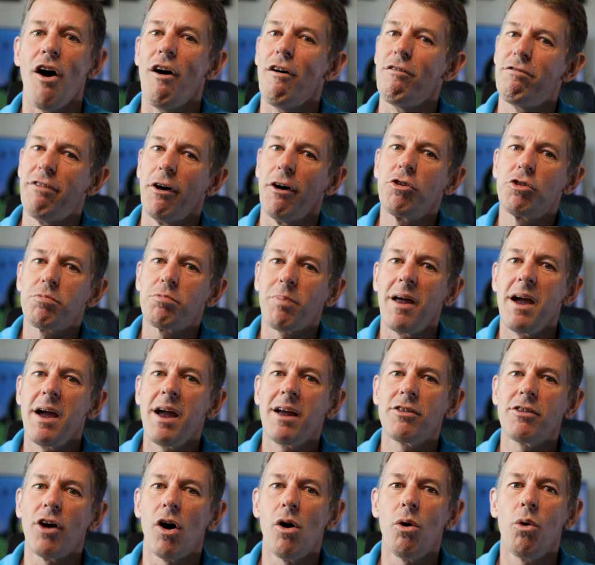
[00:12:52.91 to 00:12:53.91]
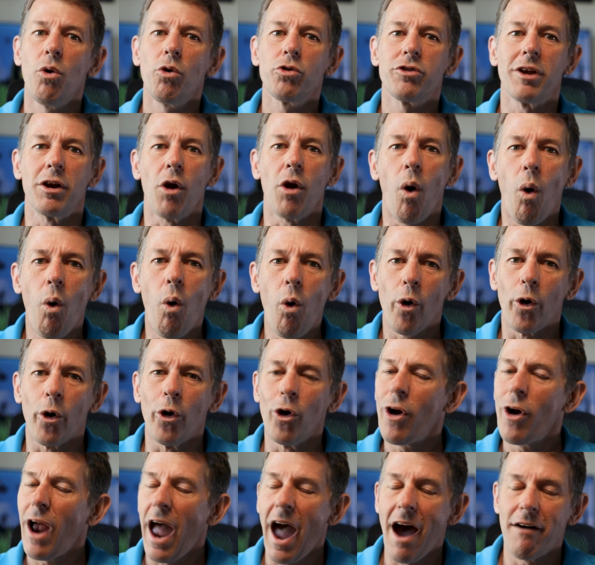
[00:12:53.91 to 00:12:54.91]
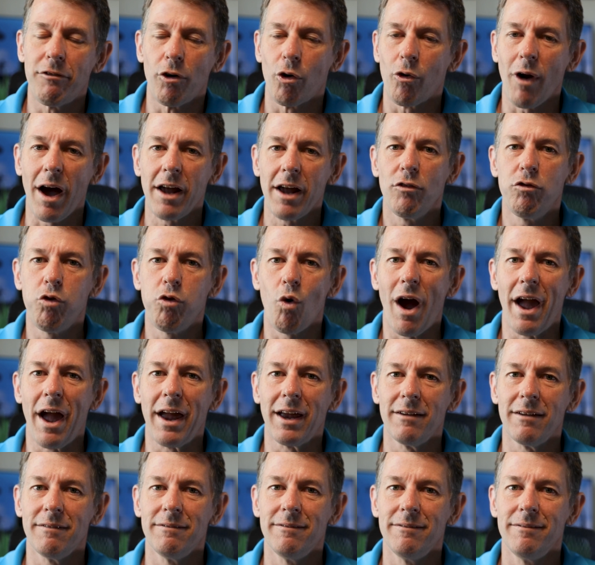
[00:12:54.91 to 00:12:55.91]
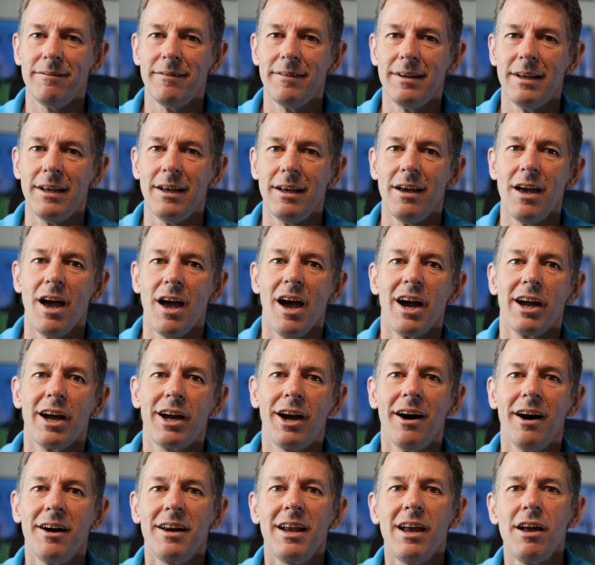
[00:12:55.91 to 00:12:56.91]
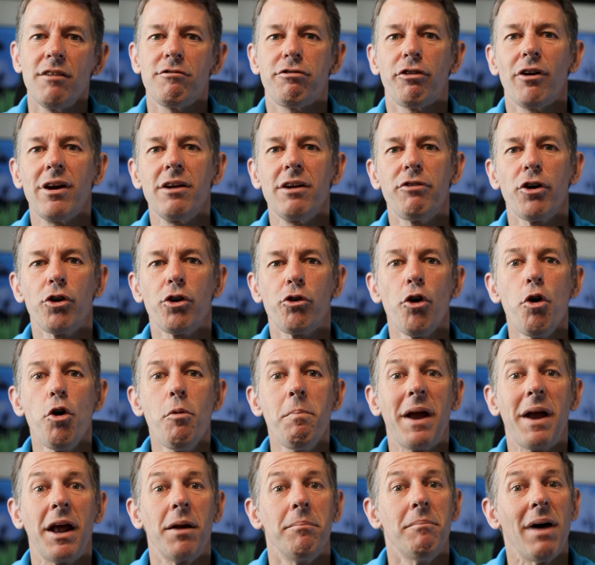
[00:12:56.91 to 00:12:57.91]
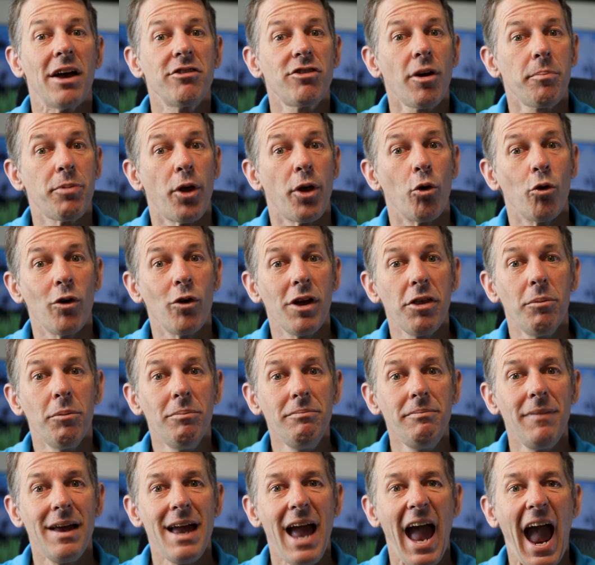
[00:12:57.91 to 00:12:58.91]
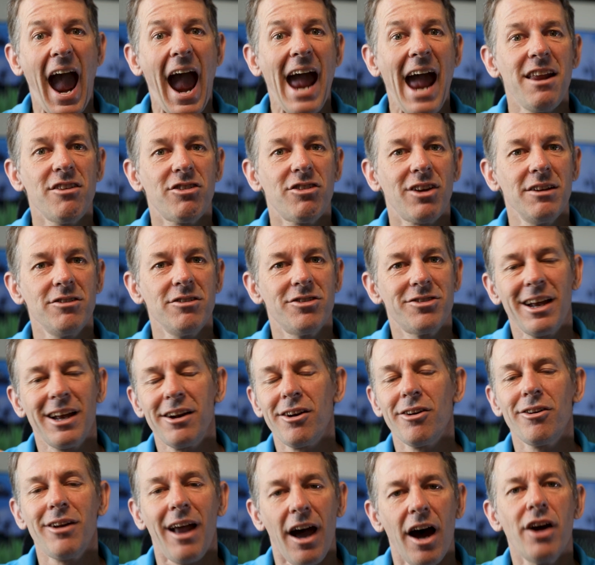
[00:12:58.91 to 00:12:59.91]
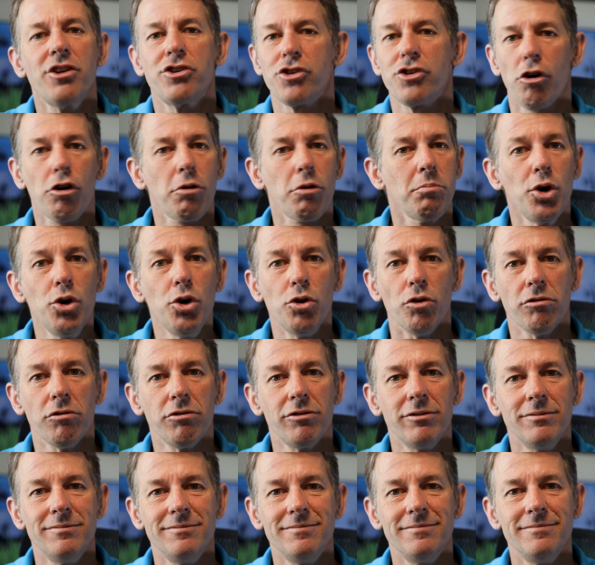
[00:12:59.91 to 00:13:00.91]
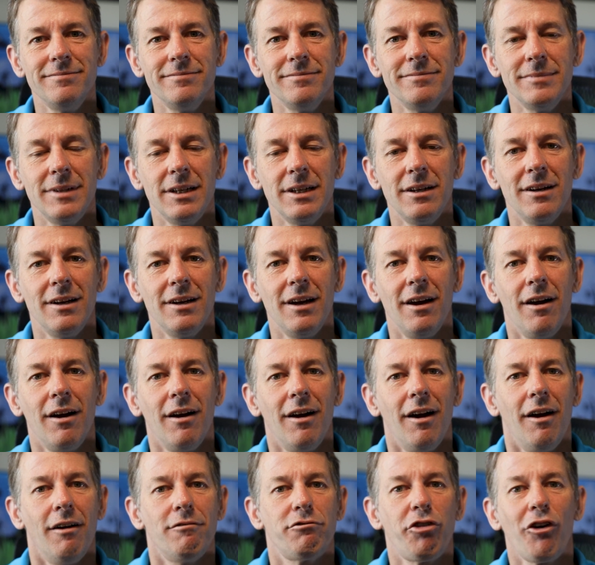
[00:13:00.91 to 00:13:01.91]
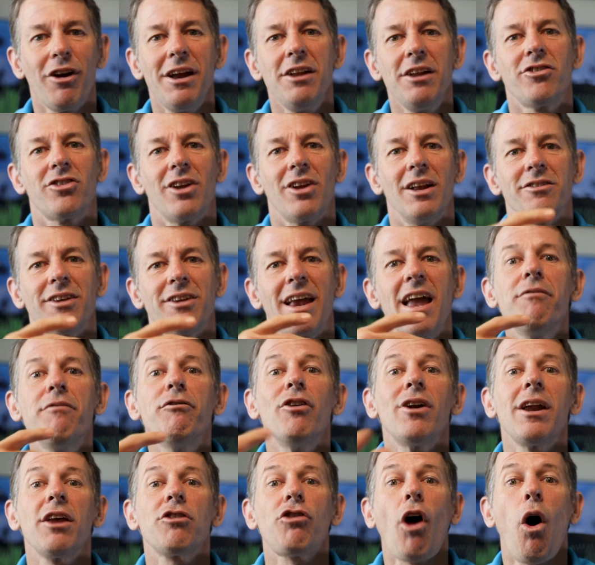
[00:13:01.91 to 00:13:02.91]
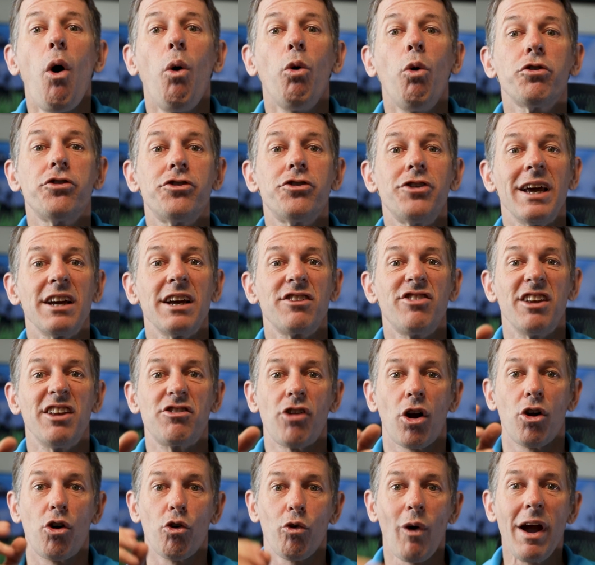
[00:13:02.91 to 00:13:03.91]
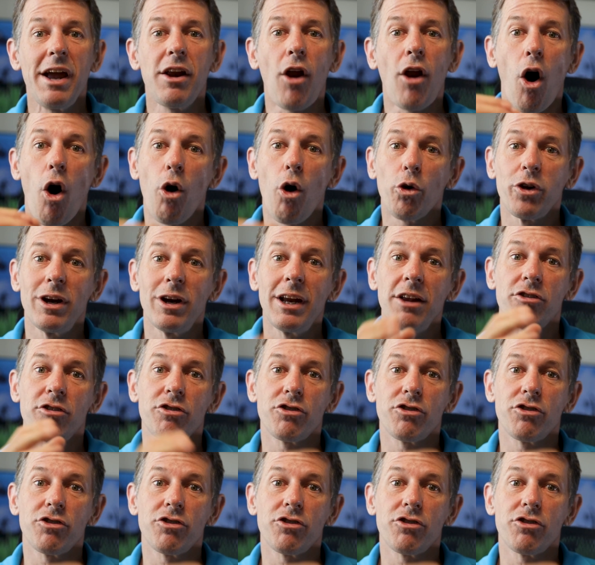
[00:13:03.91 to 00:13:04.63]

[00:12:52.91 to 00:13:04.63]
Folks playing the holes in order have a right of way. Cutting in front of a group can mess up their rhythm and is considered a jerk move. For instance, Inverness Hole 6 is a great alternate